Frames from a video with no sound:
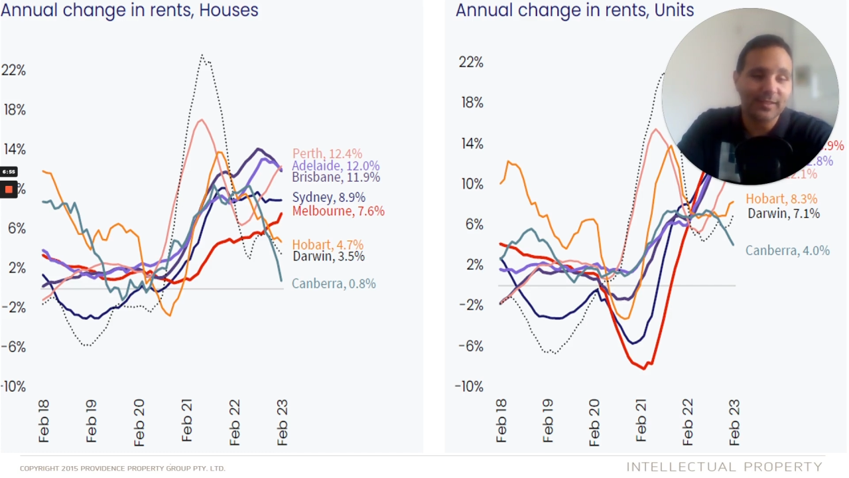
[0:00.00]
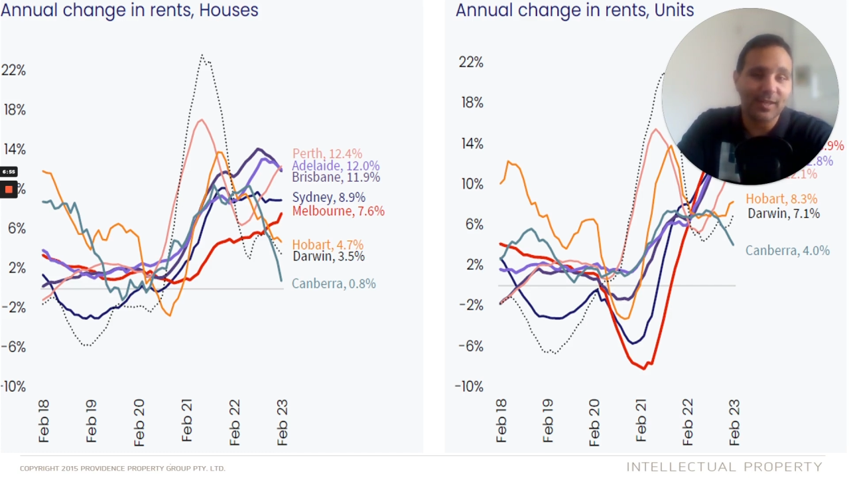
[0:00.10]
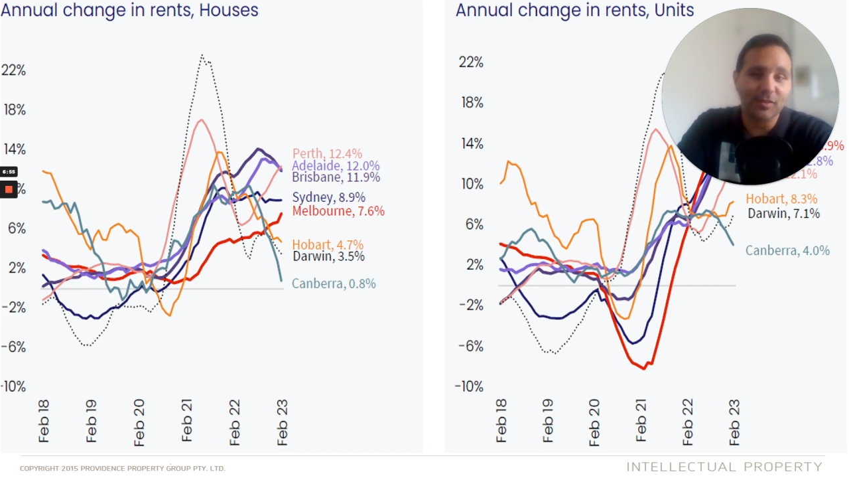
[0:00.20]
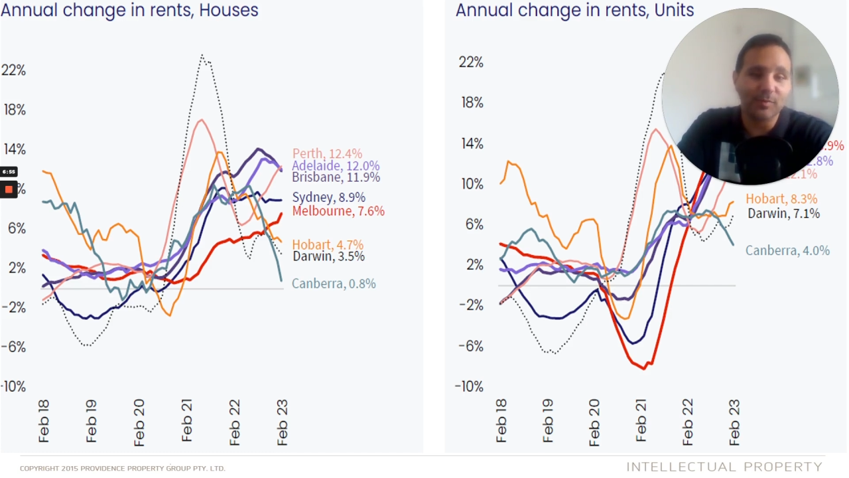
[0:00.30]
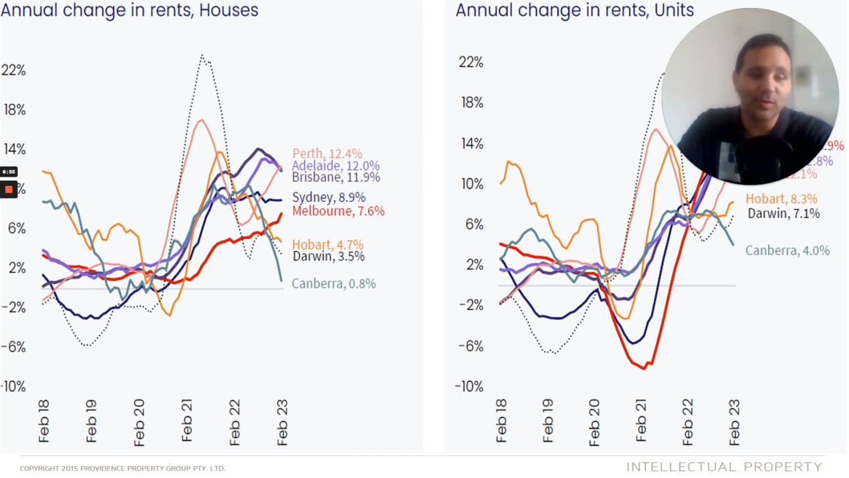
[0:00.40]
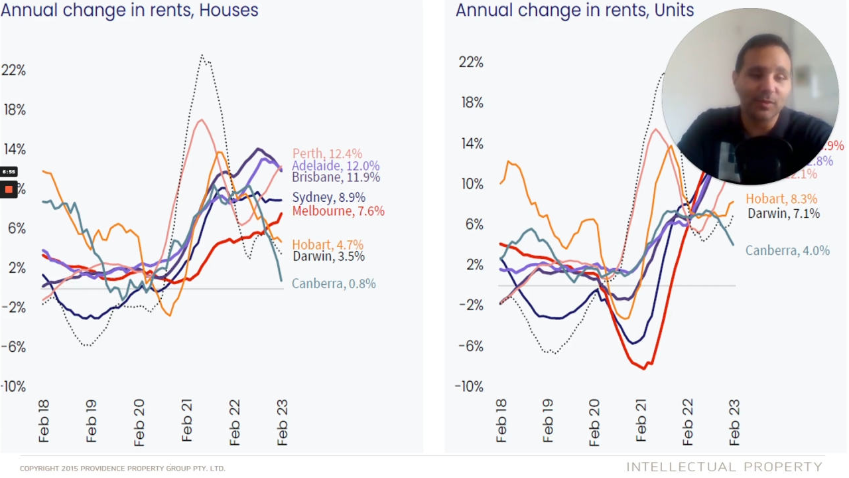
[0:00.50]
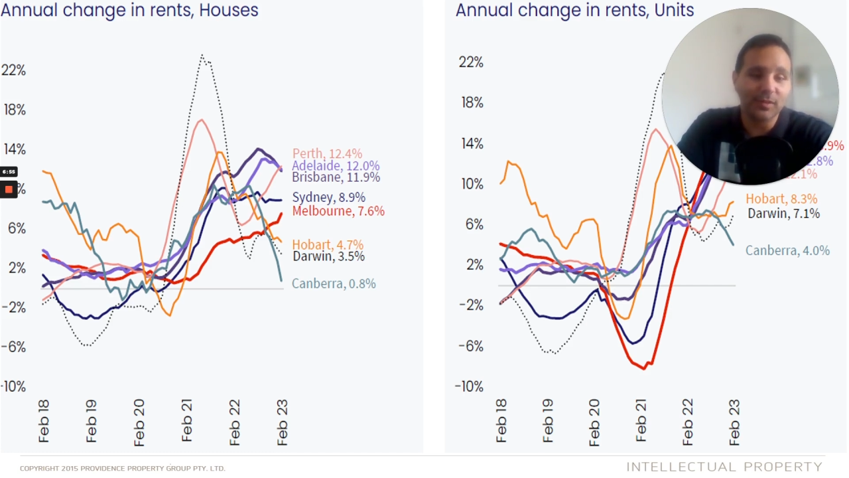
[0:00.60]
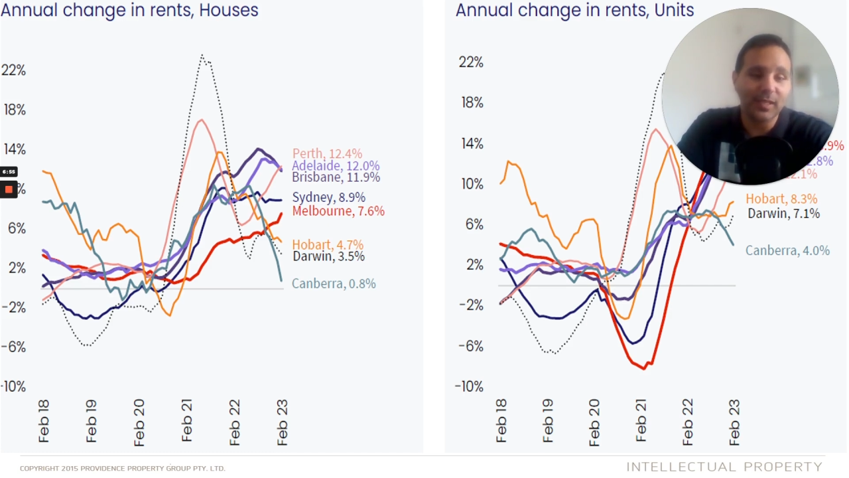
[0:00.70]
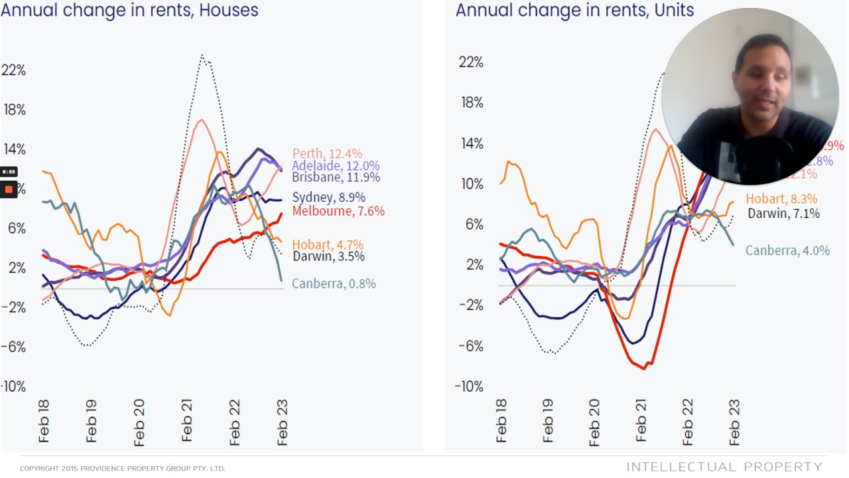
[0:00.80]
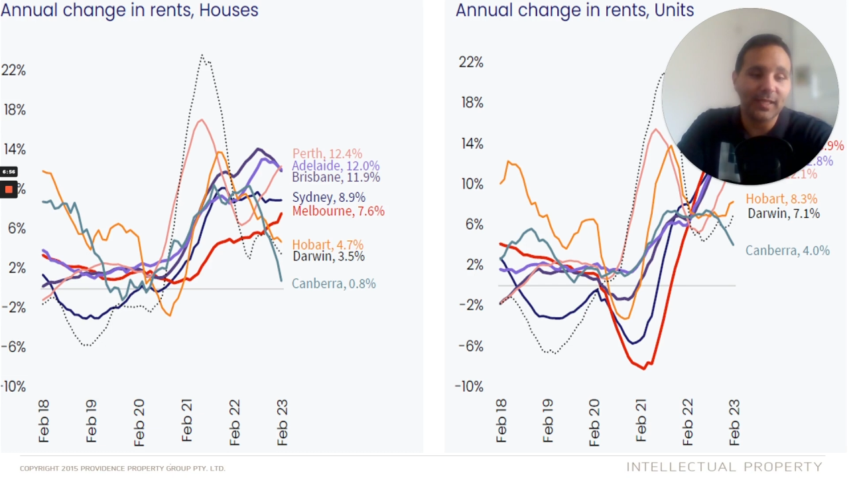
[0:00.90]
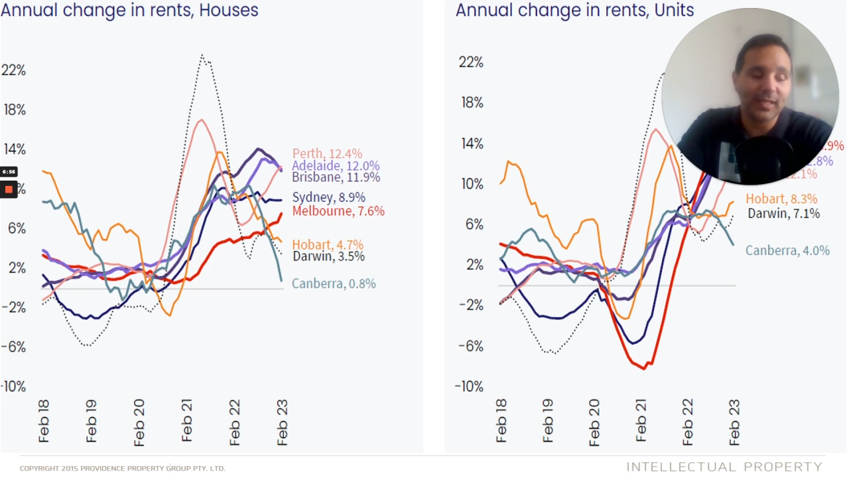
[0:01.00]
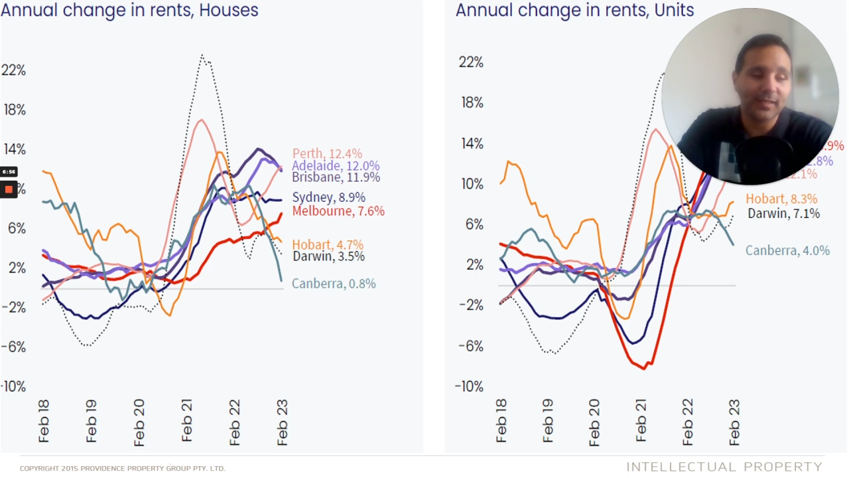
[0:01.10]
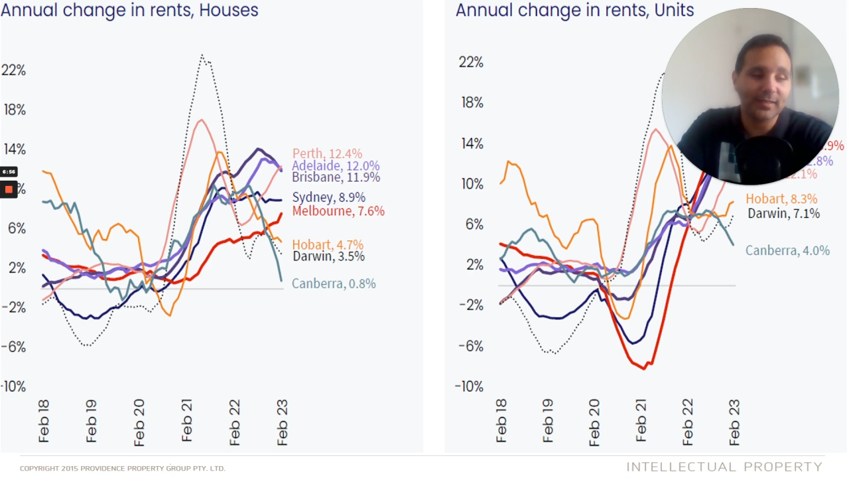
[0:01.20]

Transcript: terrible leaning